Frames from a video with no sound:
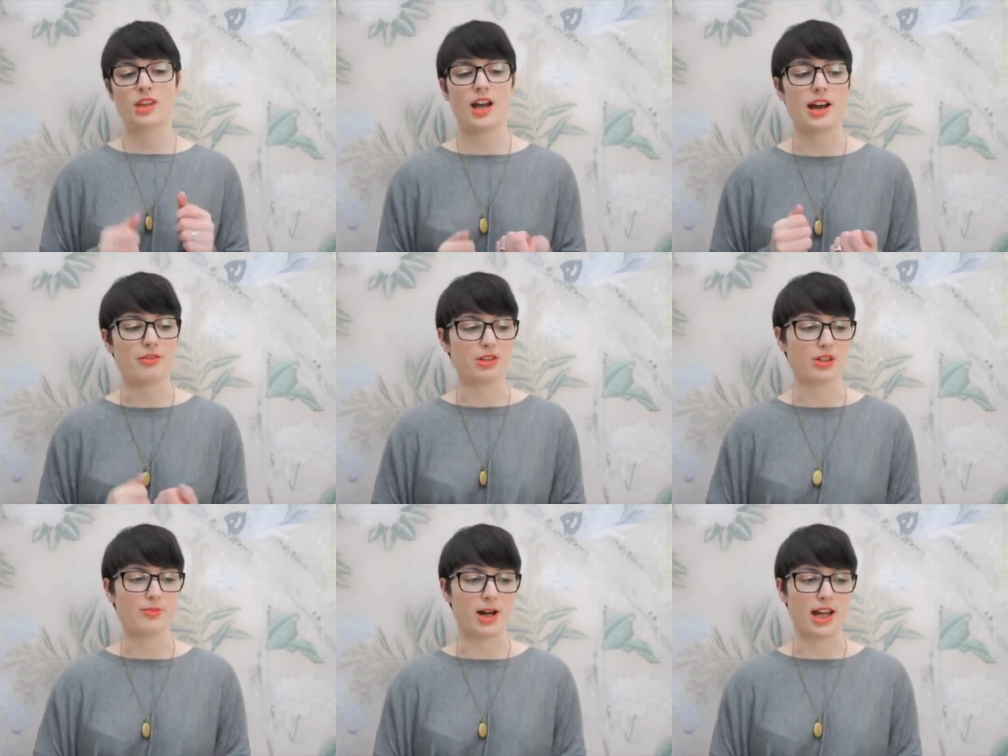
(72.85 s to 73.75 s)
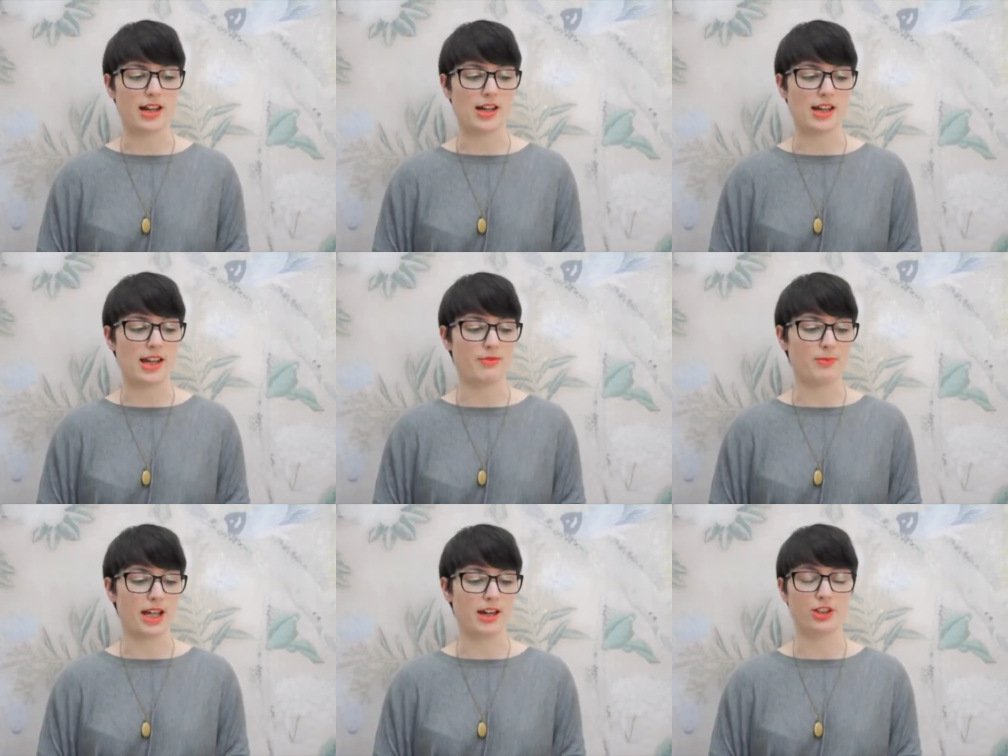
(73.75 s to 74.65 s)
I have it all in my
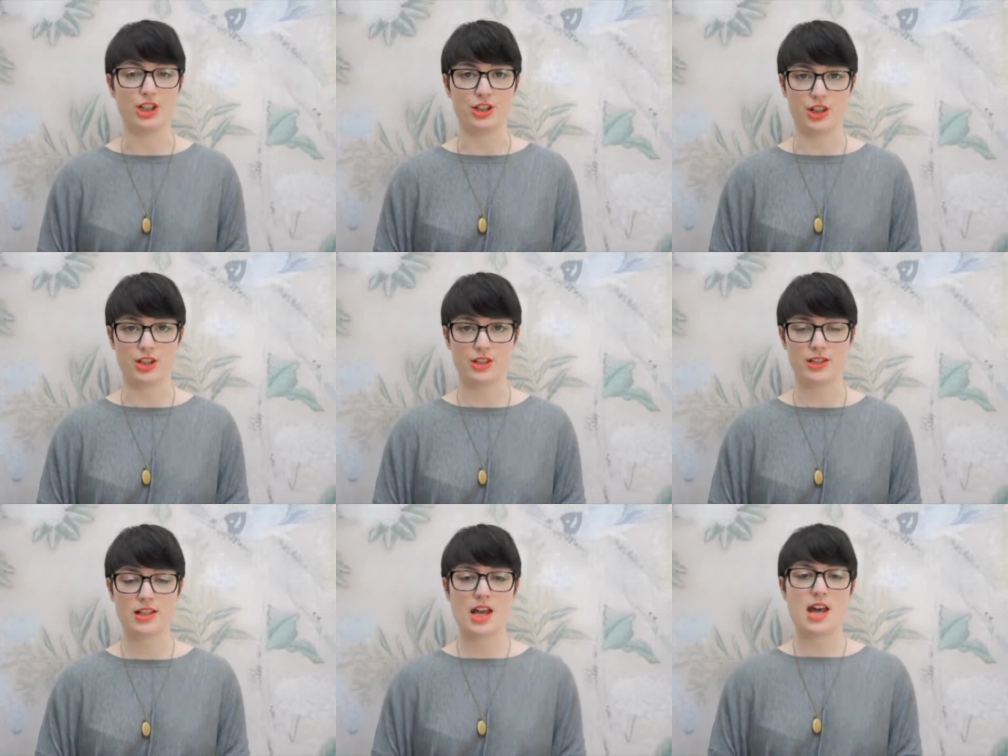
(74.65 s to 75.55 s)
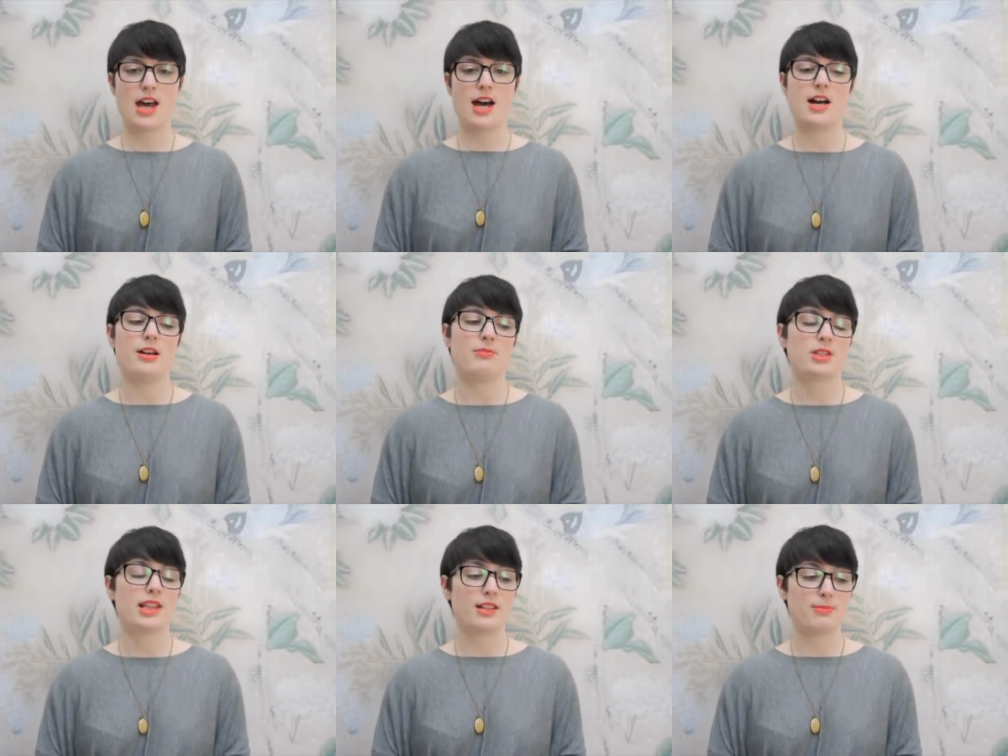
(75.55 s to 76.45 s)
Evernote notes.
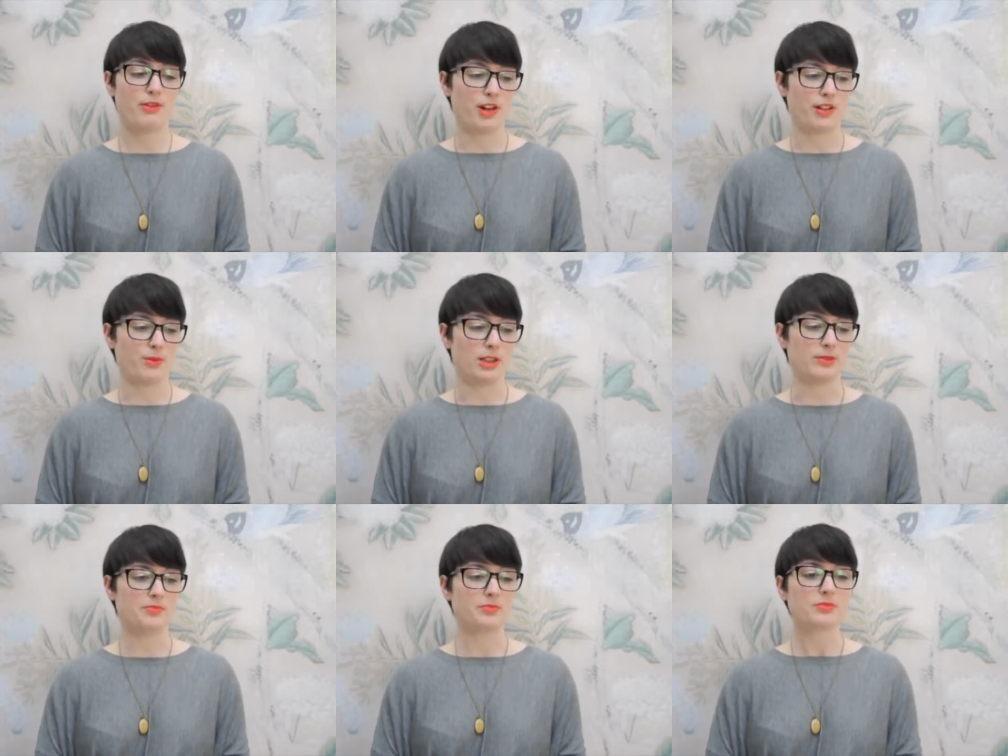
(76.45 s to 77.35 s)
So that's my first one.